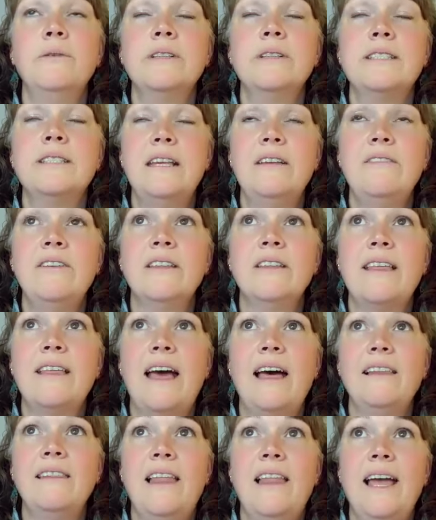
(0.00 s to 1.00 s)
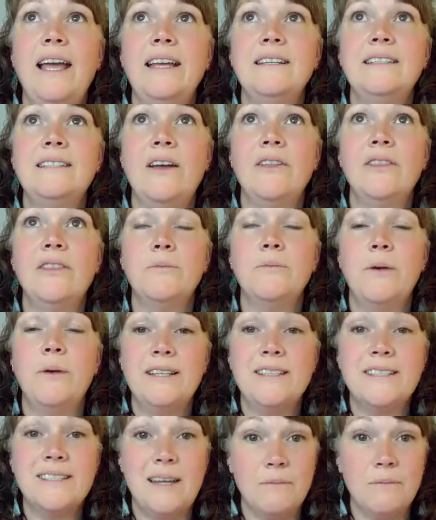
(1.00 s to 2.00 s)
are we receiving that light down the
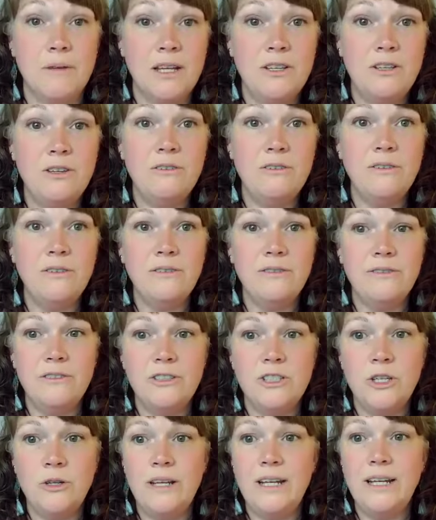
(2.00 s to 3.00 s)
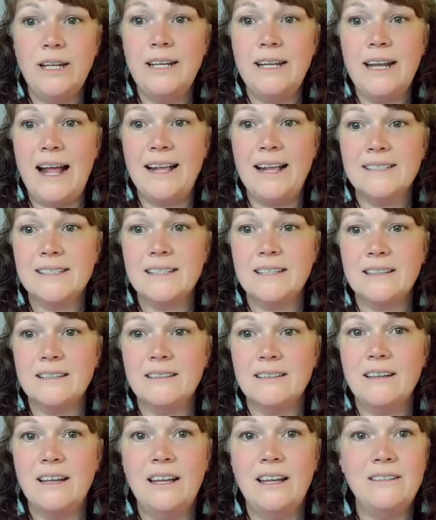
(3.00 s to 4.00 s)
brainstem? Can you tune in and ask
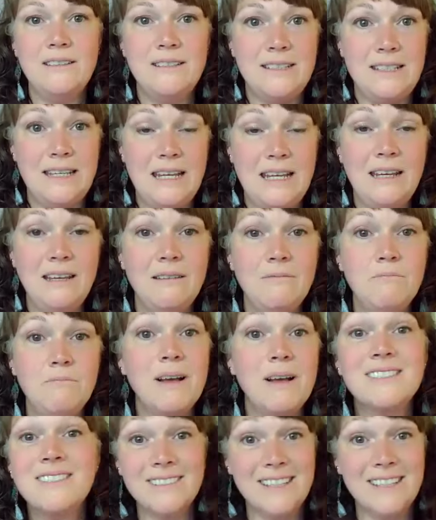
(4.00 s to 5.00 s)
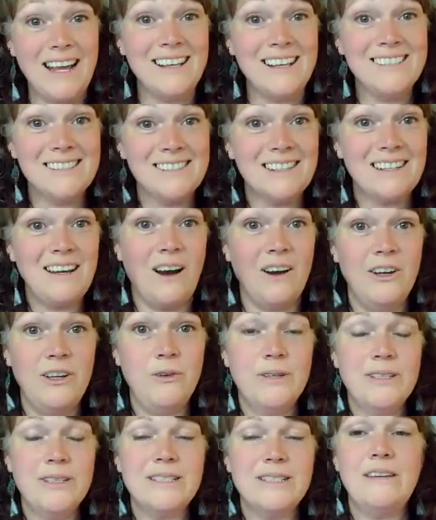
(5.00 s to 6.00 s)
and see and muscle test?
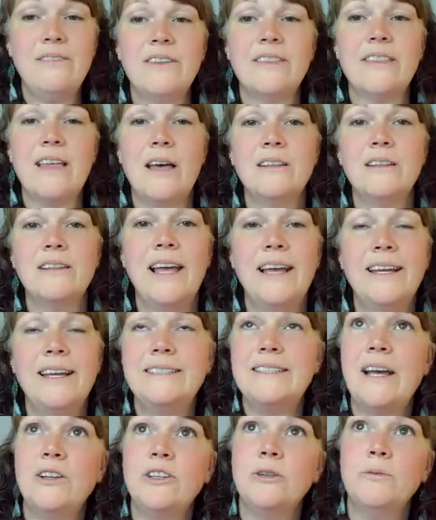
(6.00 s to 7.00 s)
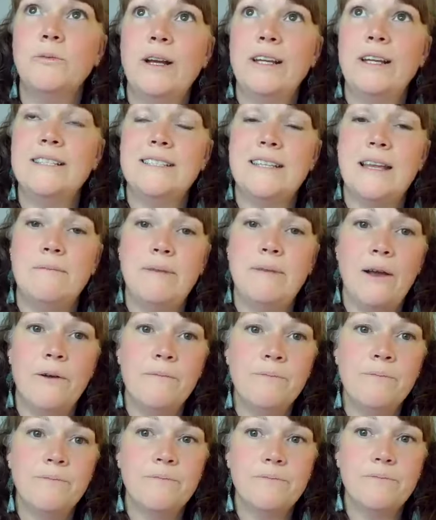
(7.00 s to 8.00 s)
Are you receiving that light down your brainstem
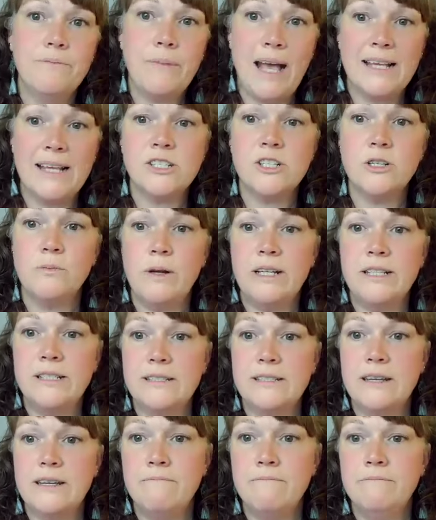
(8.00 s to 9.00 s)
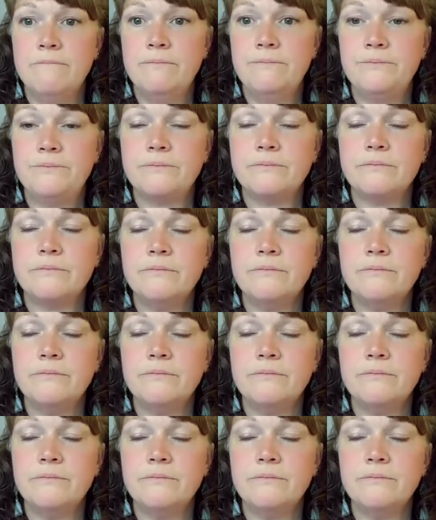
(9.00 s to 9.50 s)
now, past your brainstem?